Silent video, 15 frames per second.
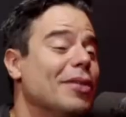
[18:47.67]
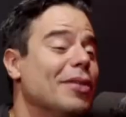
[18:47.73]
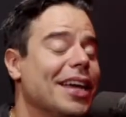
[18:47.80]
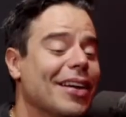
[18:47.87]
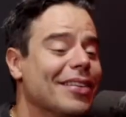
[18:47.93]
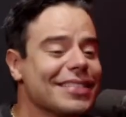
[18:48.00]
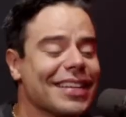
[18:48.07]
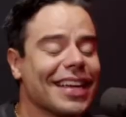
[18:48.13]
me,
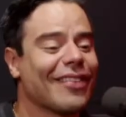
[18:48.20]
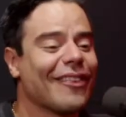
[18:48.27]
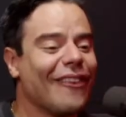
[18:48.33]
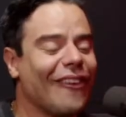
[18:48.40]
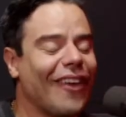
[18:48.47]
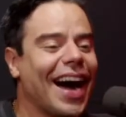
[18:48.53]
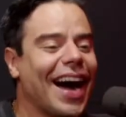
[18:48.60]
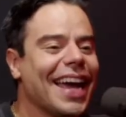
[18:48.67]
I was like,
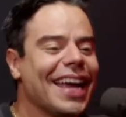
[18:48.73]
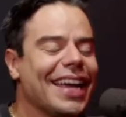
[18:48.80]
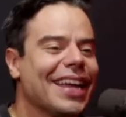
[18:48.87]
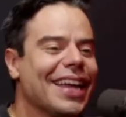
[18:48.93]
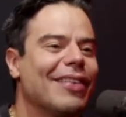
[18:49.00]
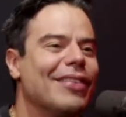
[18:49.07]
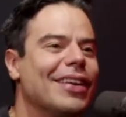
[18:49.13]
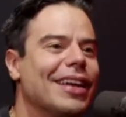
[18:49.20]
why?
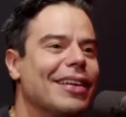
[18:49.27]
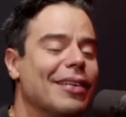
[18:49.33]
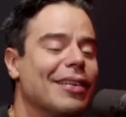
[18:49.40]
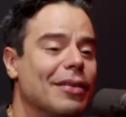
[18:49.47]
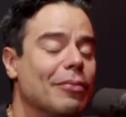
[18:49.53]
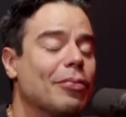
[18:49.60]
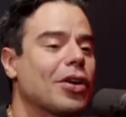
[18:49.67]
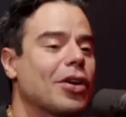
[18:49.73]
I mean,
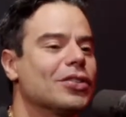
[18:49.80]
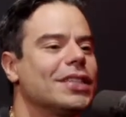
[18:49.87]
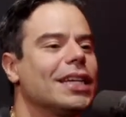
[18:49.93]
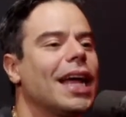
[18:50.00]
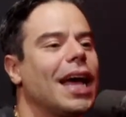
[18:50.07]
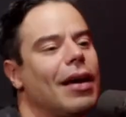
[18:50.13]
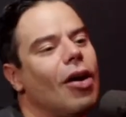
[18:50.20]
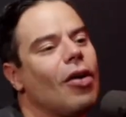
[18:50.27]
because
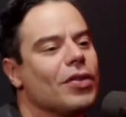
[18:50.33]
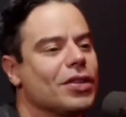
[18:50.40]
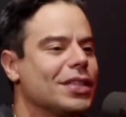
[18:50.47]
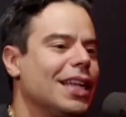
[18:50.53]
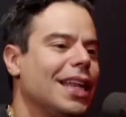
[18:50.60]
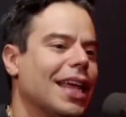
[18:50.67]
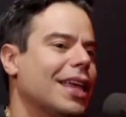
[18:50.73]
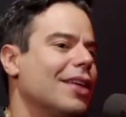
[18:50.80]

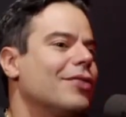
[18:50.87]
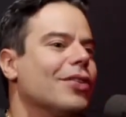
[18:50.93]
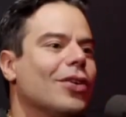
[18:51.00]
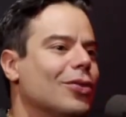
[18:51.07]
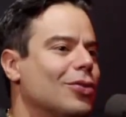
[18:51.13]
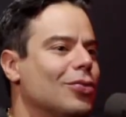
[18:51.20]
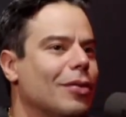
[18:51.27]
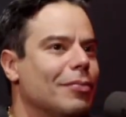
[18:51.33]
obviously, like, if you
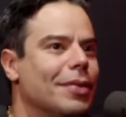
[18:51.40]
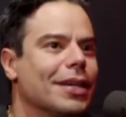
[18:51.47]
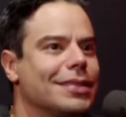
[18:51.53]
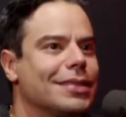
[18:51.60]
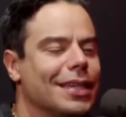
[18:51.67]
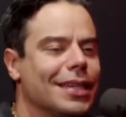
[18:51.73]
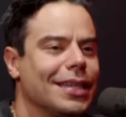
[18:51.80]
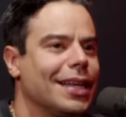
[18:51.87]
go to a big
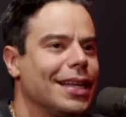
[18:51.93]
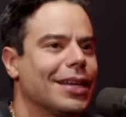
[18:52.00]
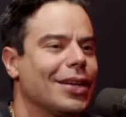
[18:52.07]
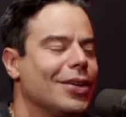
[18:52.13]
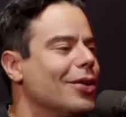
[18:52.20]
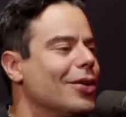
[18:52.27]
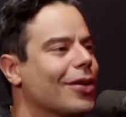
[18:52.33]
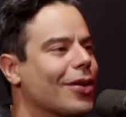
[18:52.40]
city like
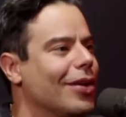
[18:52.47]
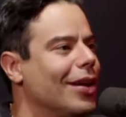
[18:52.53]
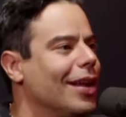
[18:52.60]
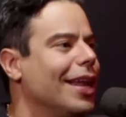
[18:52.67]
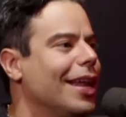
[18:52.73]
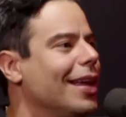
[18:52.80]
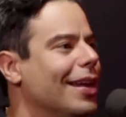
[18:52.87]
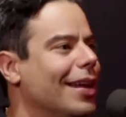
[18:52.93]
New York or
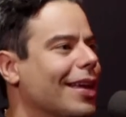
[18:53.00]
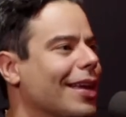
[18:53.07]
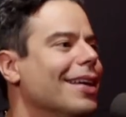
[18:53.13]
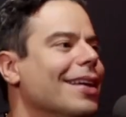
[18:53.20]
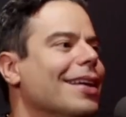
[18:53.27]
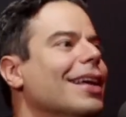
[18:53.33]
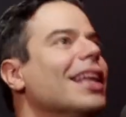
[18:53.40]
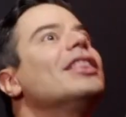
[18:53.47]
LA, like,
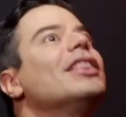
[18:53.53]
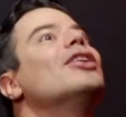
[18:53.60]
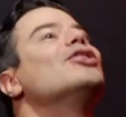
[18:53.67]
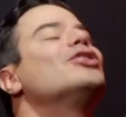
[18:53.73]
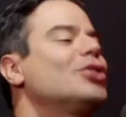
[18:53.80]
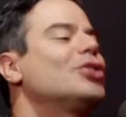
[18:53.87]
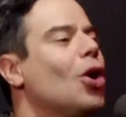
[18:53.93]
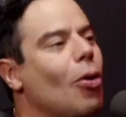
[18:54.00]

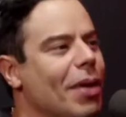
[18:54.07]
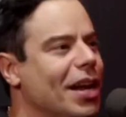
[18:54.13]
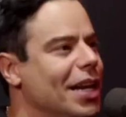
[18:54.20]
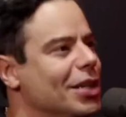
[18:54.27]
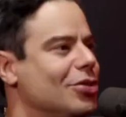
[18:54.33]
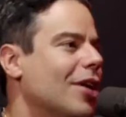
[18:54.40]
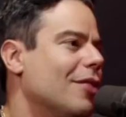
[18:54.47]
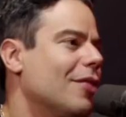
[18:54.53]
there's so
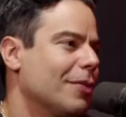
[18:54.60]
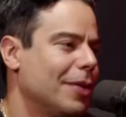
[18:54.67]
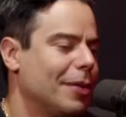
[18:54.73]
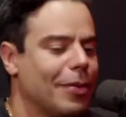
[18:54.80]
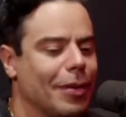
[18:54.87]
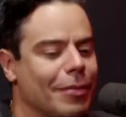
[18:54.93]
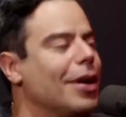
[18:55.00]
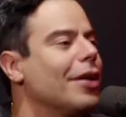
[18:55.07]
many traffic.
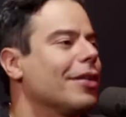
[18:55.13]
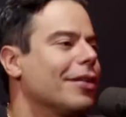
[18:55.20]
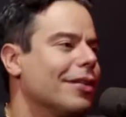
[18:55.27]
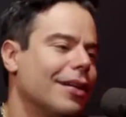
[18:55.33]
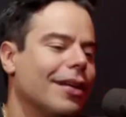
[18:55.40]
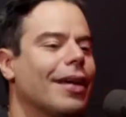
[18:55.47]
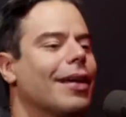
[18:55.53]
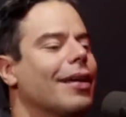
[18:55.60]
People are not.
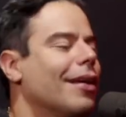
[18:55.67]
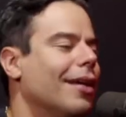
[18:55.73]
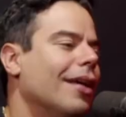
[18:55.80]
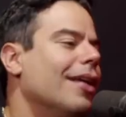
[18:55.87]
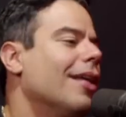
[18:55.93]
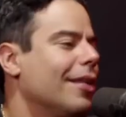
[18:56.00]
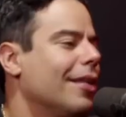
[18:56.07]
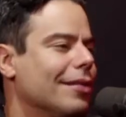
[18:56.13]
They're like,
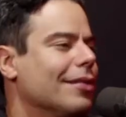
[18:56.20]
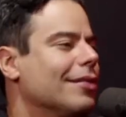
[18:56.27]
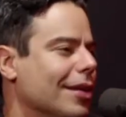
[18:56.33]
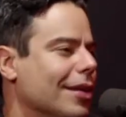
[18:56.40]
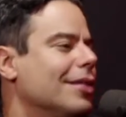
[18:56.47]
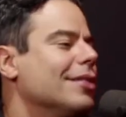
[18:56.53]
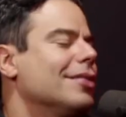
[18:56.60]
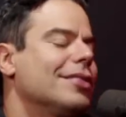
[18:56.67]

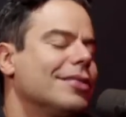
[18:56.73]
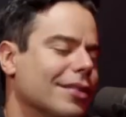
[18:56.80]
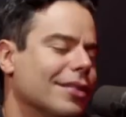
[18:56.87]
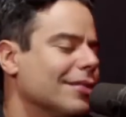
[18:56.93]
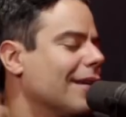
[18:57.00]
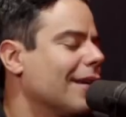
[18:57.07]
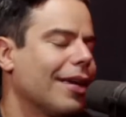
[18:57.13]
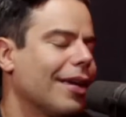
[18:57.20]
this is
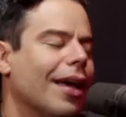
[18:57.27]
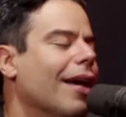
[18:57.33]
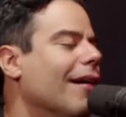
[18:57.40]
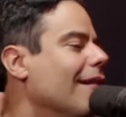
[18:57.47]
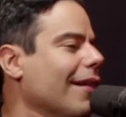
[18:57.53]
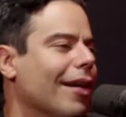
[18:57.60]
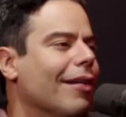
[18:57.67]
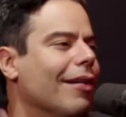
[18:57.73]
just like
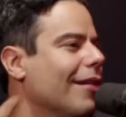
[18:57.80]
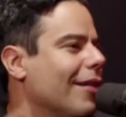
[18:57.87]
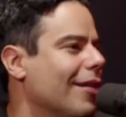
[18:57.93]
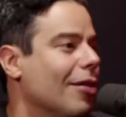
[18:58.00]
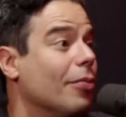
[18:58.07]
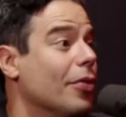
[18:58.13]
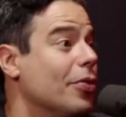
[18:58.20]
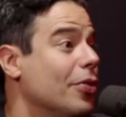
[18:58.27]

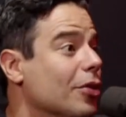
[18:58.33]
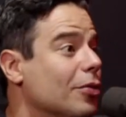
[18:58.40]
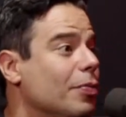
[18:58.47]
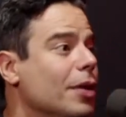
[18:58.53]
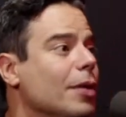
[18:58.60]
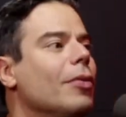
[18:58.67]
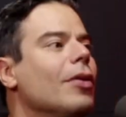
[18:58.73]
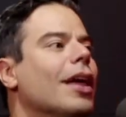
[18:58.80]
go. But those
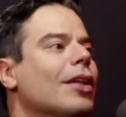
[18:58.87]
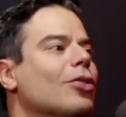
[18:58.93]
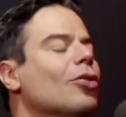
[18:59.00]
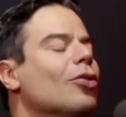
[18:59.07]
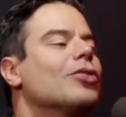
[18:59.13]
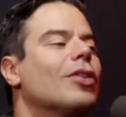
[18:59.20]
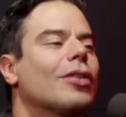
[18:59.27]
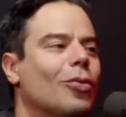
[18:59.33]
people, like,
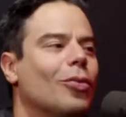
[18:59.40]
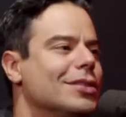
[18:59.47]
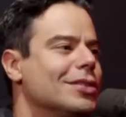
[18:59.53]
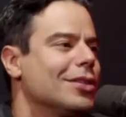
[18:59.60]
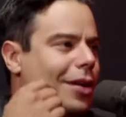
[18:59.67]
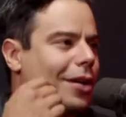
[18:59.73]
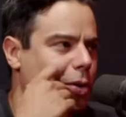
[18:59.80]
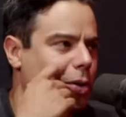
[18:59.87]
those are the ones
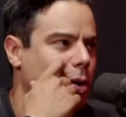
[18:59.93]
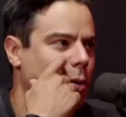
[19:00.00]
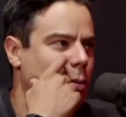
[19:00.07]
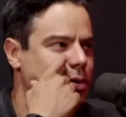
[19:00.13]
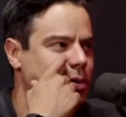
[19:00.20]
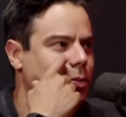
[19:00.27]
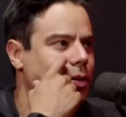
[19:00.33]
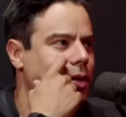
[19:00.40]
that are annoying
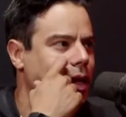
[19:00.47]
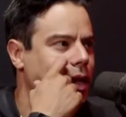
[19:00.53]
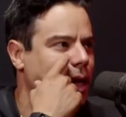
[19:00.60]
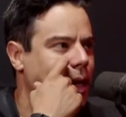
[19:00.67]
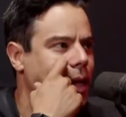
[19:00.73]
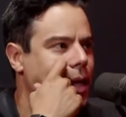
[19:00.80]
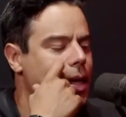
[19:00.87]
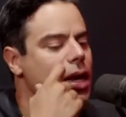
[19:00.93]
ones where they're
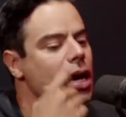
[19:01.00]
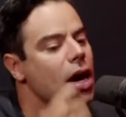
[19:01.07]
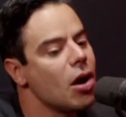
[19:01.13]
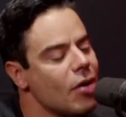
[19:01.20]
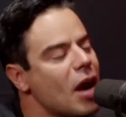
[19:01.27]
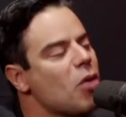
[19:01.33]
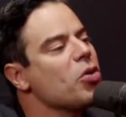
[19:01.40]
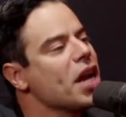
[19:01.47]
like, all
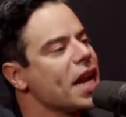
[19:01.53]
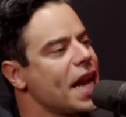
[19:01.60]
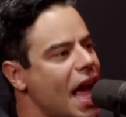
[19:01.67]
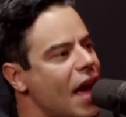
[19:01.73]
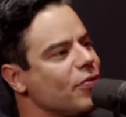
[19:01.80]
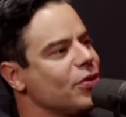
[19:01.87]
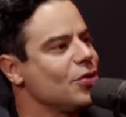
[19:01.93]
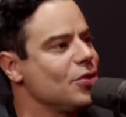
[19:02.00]
right, we're gonna
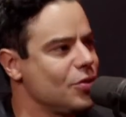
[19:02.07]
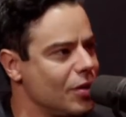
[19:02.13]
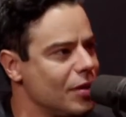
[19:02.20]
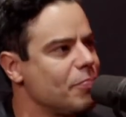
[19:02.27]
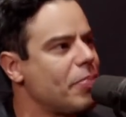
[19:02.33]
have to